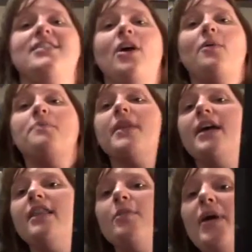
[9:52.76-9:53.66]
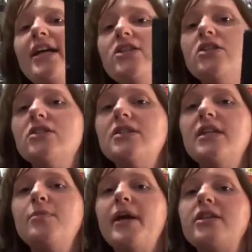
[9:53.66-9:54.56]
so the pages,
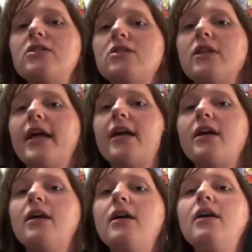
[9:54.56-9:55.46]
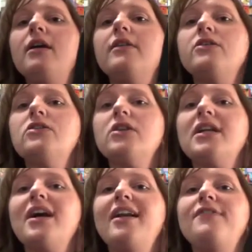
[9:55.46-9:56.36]
see, the pages are like, they're still
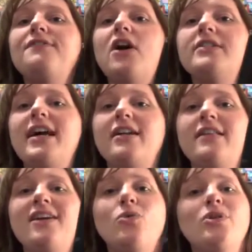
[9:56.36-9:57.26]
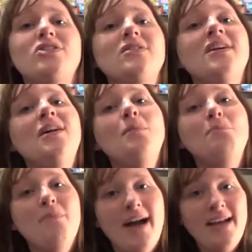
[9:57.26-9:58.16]
going to kind of fall down in there, which
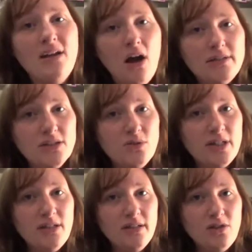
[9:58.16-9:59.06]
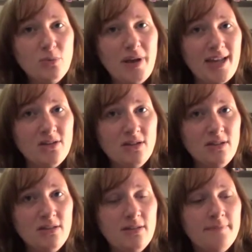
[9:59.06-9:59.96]
might cause a crinkle in your
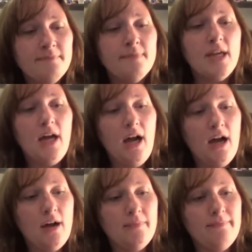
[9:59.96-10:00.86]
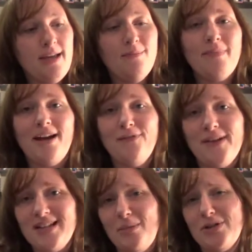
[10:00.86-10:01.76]
pages. It might
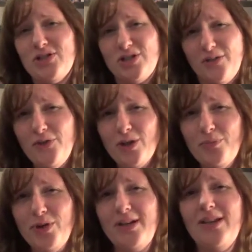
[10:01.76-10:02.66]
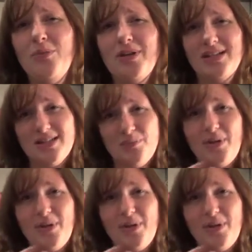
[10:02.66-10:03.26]
affect how much stuff you can put in there, because the